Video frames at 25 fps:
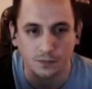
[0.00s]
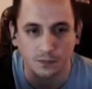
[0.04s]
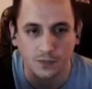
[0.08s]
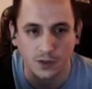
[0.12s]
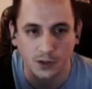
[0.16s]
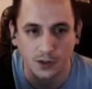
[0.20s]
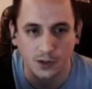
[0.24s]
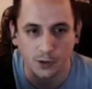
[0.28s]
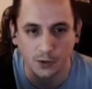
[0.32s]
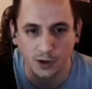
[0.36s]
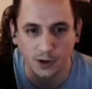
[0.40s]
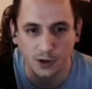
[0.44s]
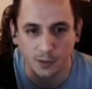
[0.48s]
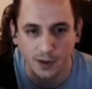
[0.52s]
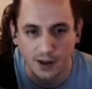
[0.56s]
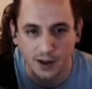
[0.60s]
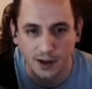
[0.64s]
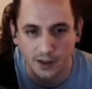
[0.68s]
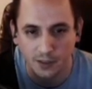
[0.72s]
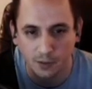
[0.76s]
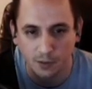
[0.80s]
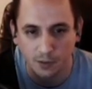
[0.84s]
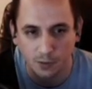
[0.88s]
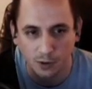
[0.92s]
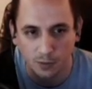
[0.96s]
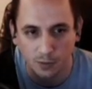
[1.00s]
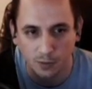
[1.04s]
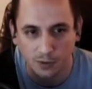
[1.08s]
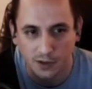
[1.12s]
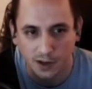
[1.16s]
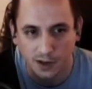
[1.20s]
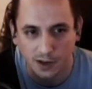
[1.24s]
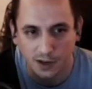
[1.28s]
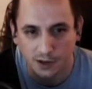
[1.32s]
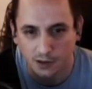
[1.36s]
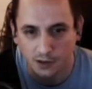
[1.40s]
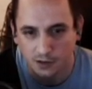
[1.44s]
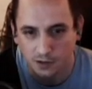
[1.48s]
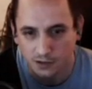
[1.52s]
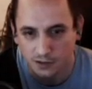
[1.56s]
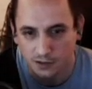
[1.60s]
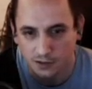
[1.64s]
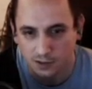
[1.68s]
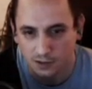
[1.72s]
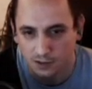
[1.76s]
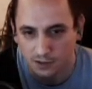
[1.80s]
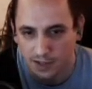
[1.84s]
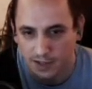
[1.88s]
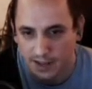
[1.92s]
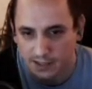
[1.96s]
Here we're going to buy the mobile gear. It's
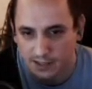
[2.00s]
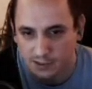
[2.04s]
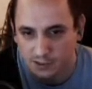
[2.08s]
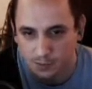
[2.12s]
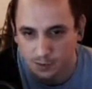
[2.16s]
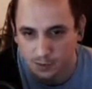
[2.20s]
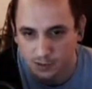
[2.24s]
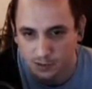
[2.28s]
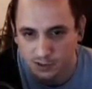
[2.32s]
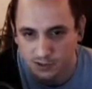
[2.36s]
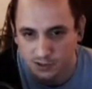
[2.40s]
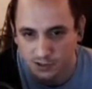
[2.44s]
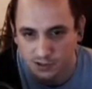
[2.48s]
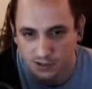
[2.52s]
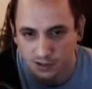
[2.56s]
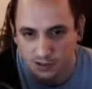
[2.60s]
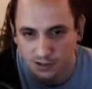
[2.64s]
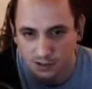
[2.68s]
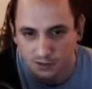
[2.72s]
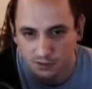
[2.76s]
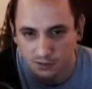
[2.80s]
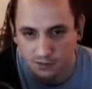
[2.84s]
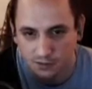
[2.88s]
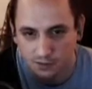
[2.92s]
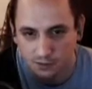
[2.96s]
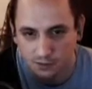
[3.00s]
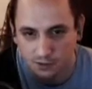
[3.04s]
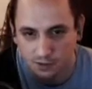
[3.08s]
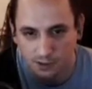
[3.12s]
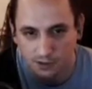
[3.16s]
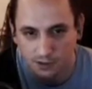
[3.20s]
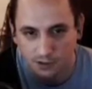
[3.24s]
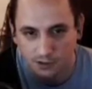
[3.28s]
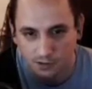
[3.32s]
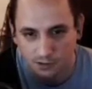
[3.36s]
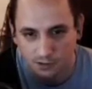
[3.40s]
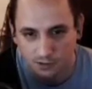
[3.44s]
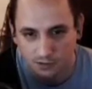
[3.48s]
our last purchase of the run.